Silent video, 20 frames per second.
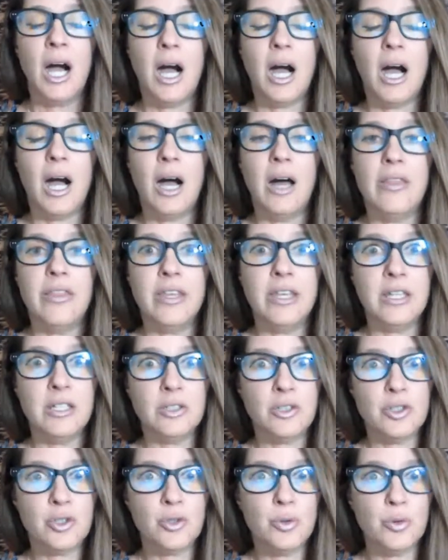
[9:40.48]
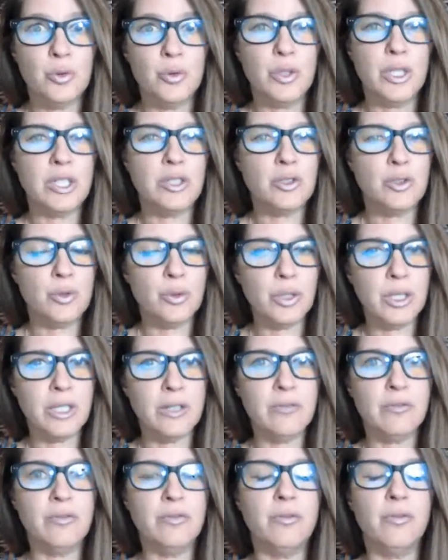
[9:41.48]
the
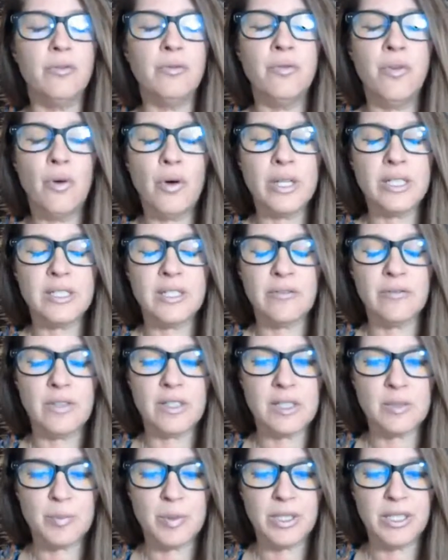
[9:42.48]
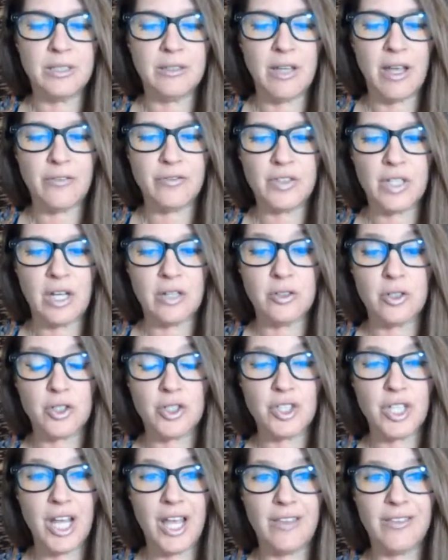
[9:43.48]
intuitive voice of the spleen, you have to
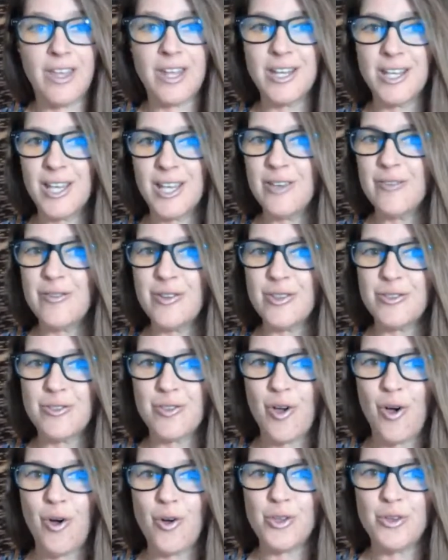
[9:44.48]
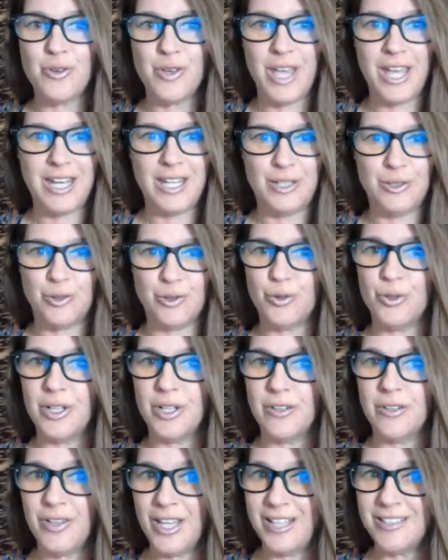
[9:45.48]
understand that even though you get
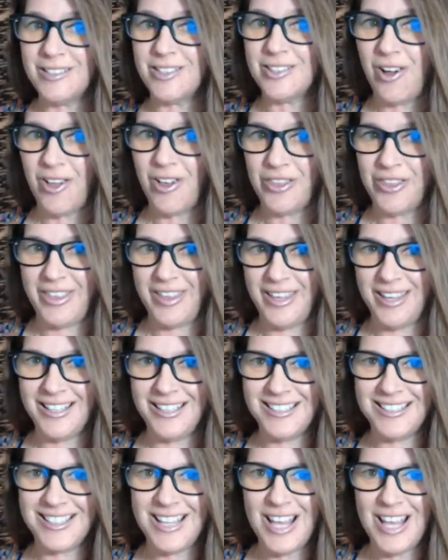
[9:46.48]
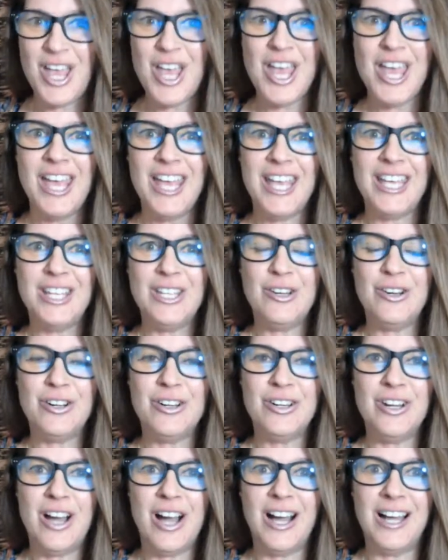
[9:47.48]
intuitive hits on things, you're
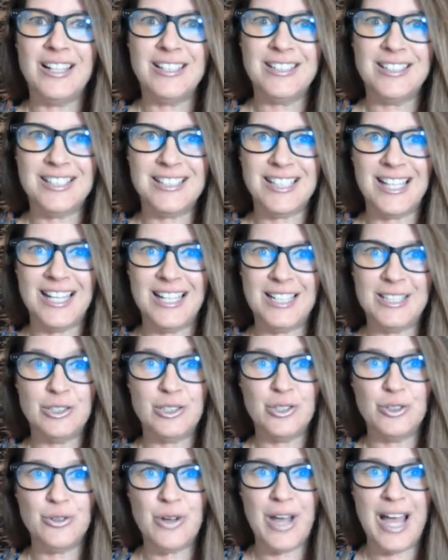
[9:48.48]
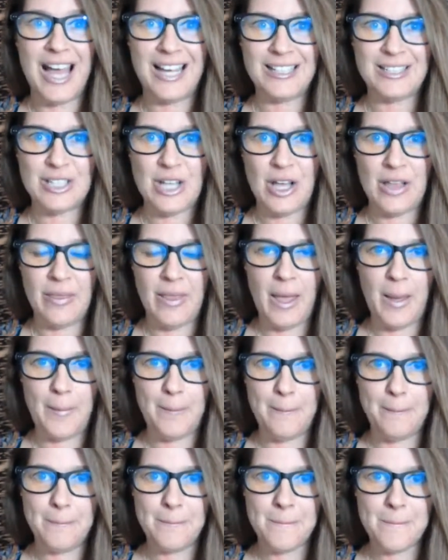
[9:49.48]
not designed to act on
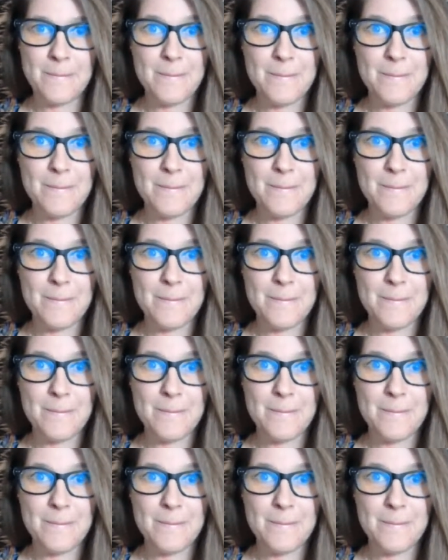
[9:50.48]
them.